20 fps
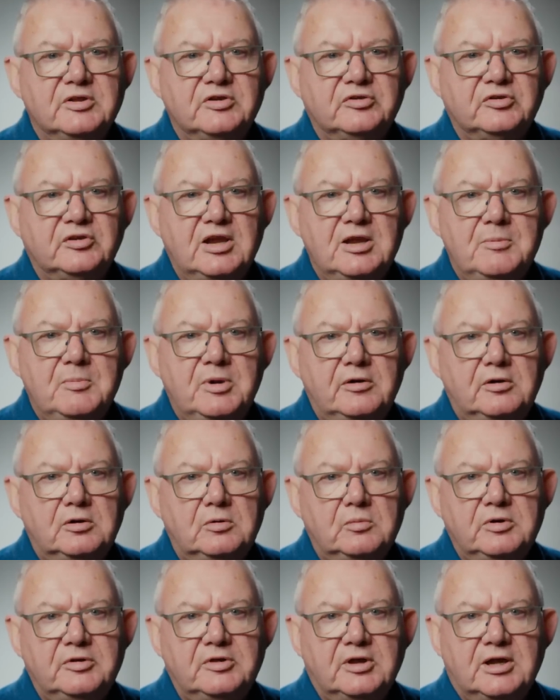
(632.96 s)
the same error
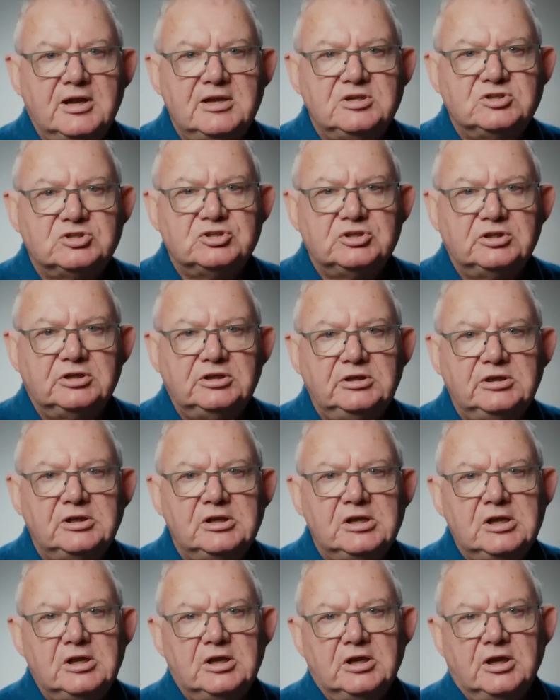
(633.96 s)
with the HD
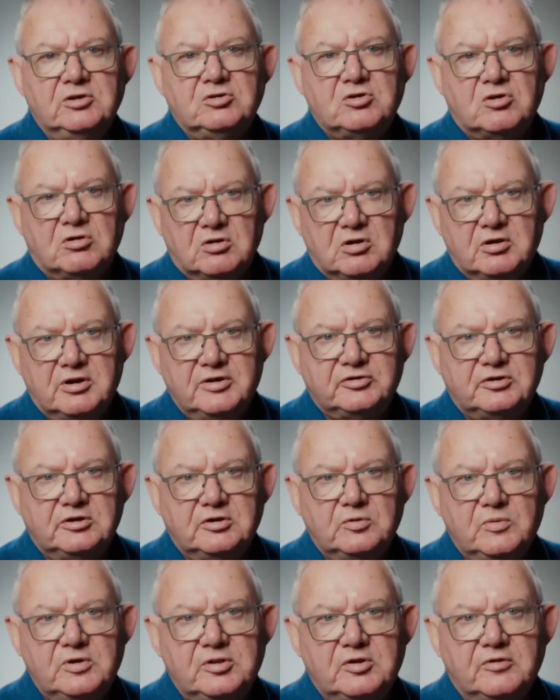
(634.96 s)
and
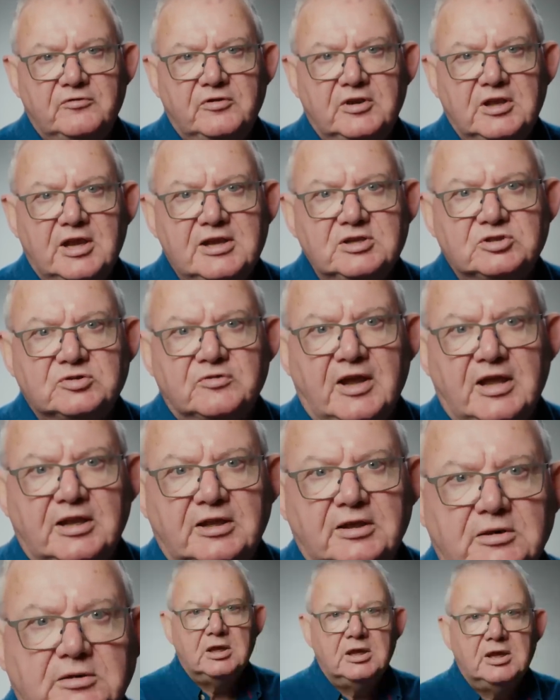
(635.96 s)
Chrysler with the VH
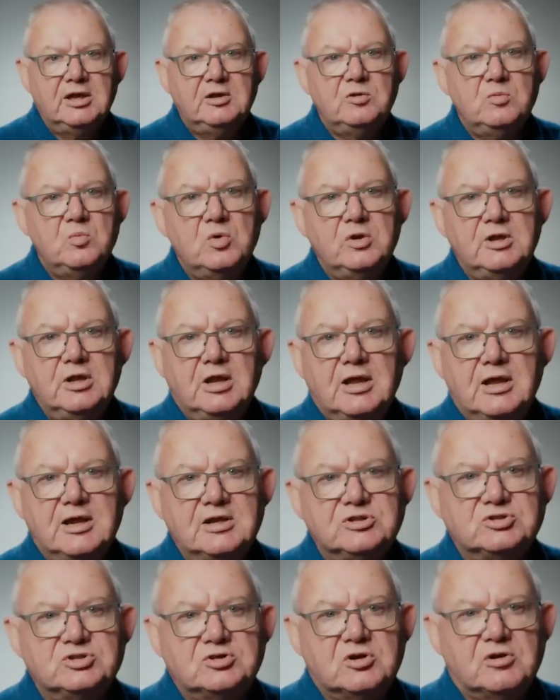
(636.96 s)
Valiant. Hidden wheel
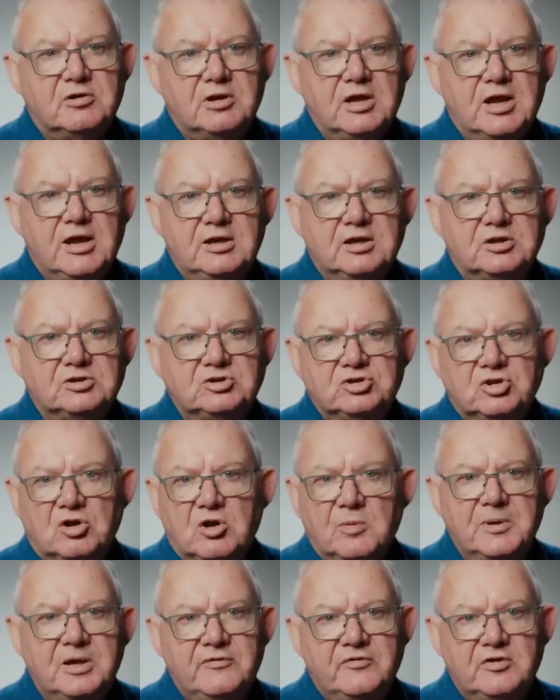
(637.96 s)
arches create a
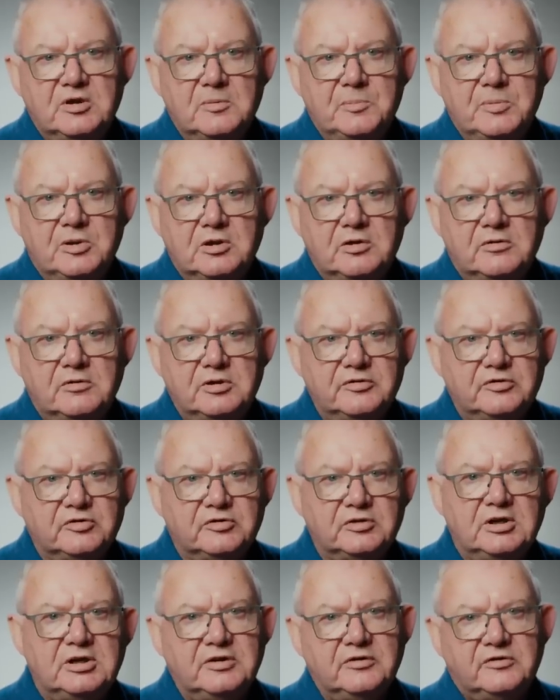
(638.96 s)
top-heavy
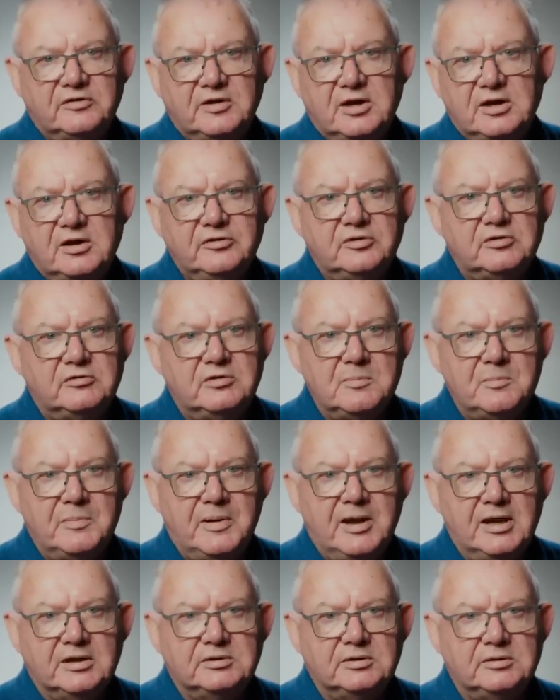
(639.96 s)
appearance, sales are
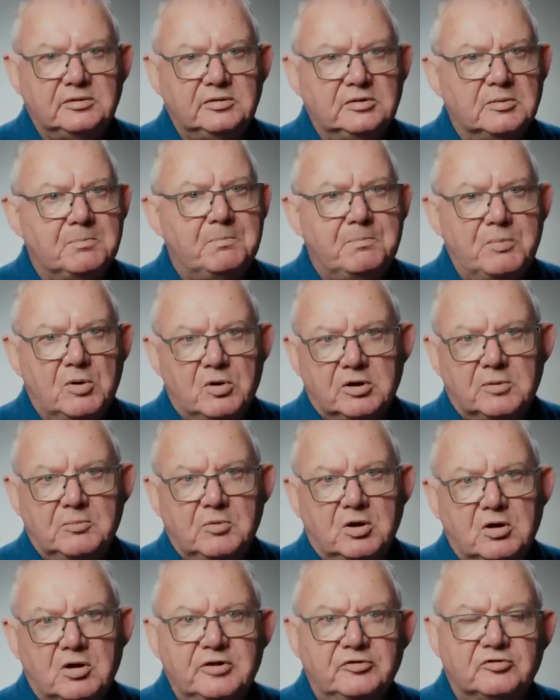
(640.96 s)
impacted, the bottom
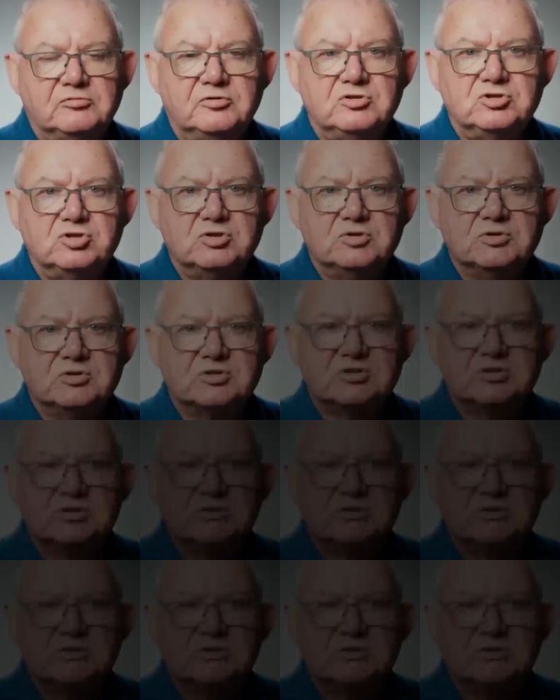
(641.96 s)
line's reduced.